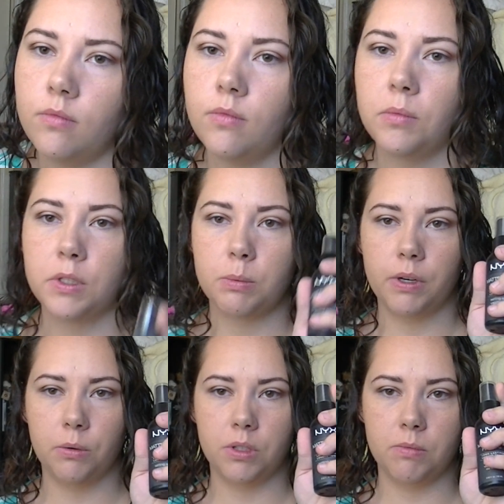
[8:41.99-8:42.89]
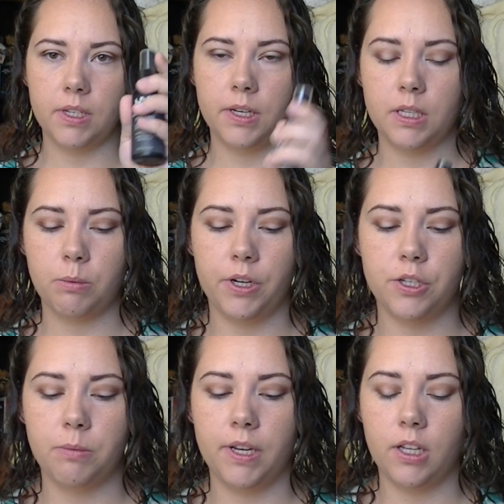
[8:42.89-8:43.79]
I'm going to spray it with some setting spray
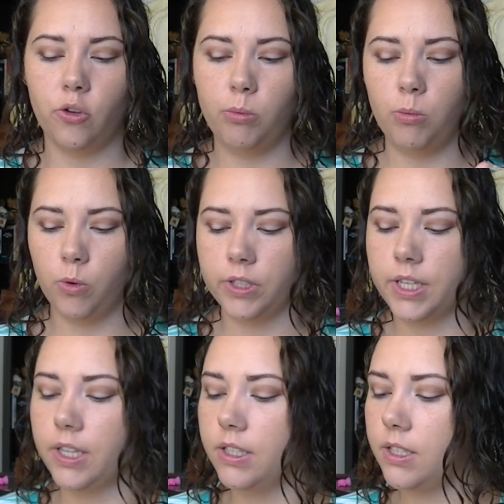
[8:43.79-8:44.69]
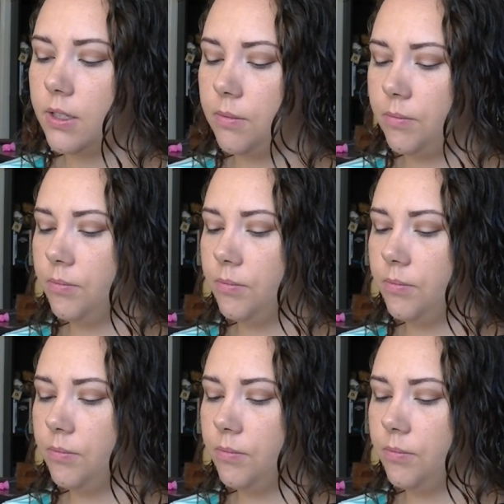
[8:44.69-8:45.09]
just to make it a little bit more intense.